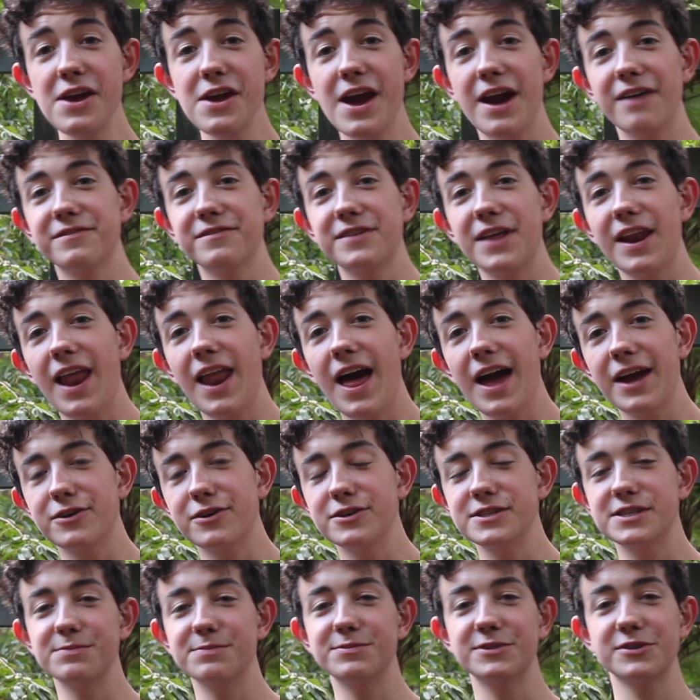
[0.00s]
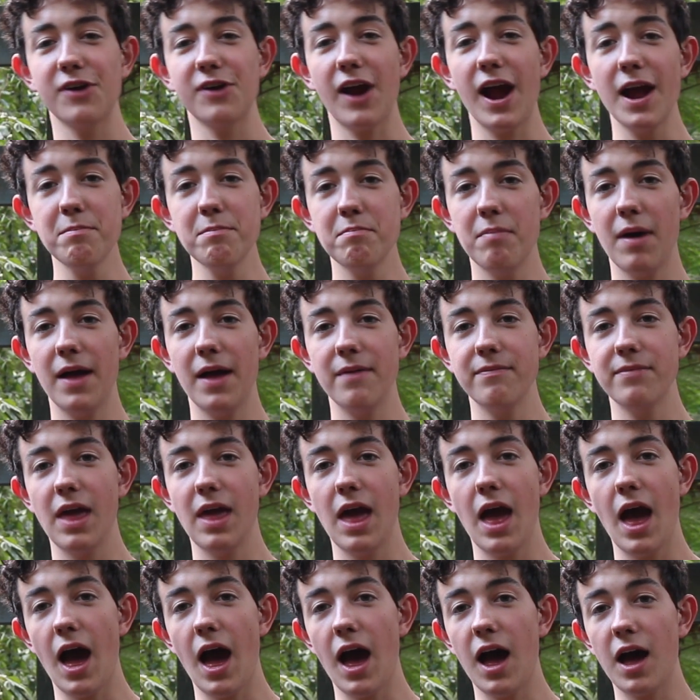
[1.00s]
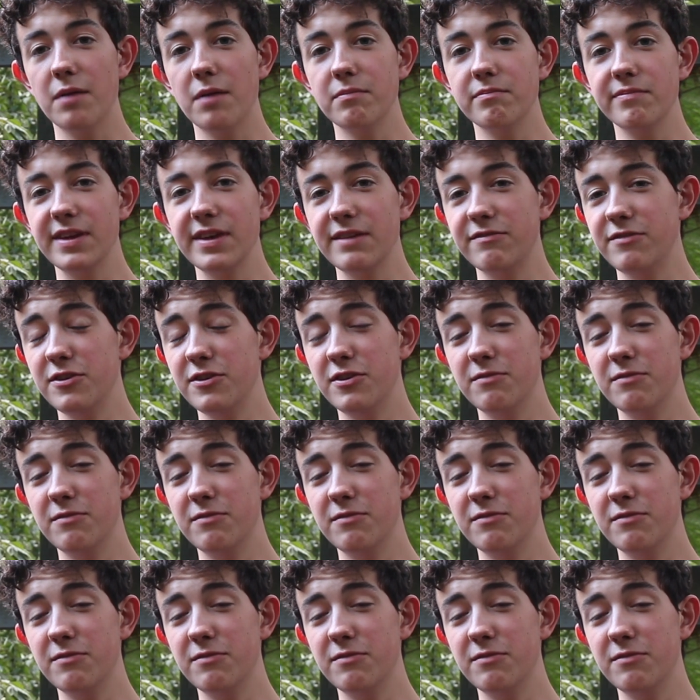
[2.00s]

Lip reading: you have to like or subscribe, but if you